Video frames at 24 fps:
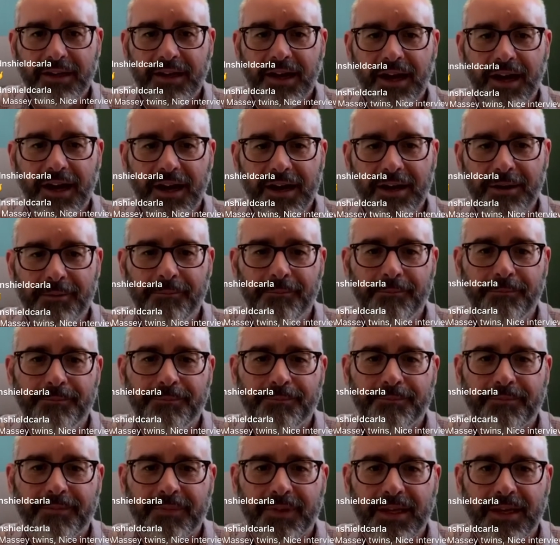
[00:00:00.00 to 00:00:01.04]
um,
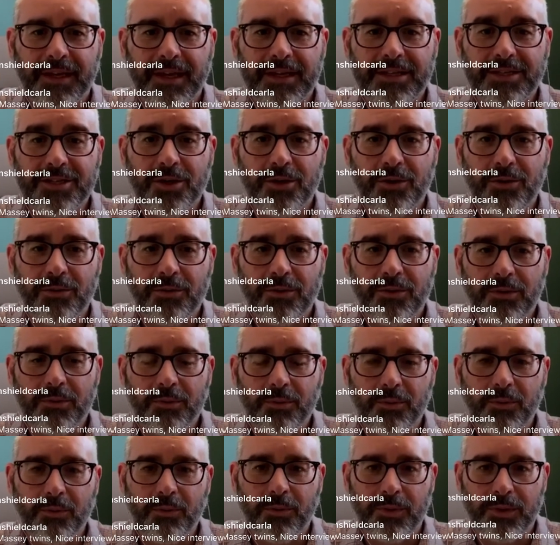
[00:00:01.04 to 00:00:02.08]
and so
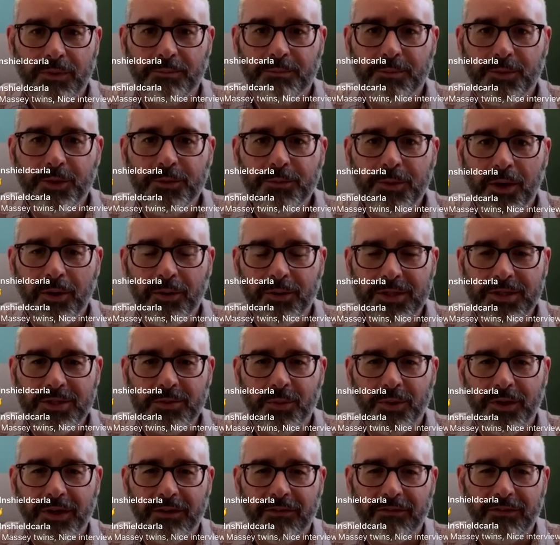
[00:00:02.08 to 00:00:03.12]
Bubo is
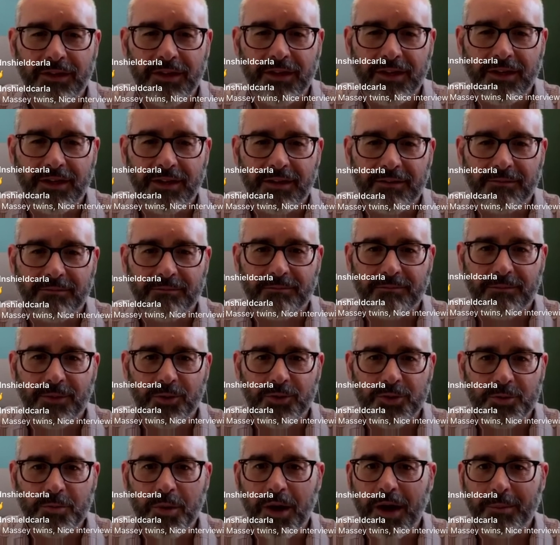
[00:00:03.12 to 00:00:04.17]
one of the
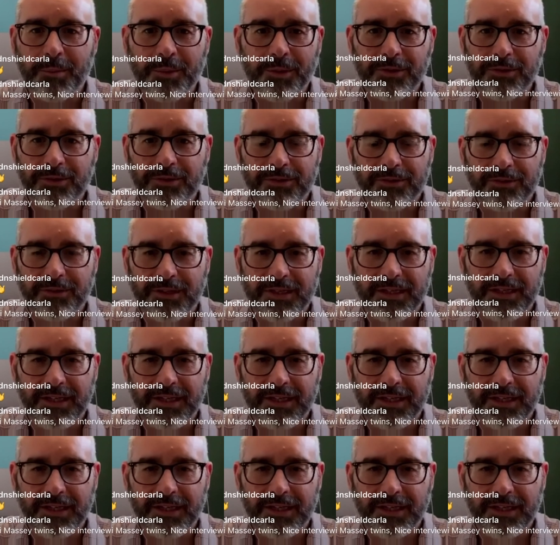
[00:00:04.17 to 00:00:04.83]
most popular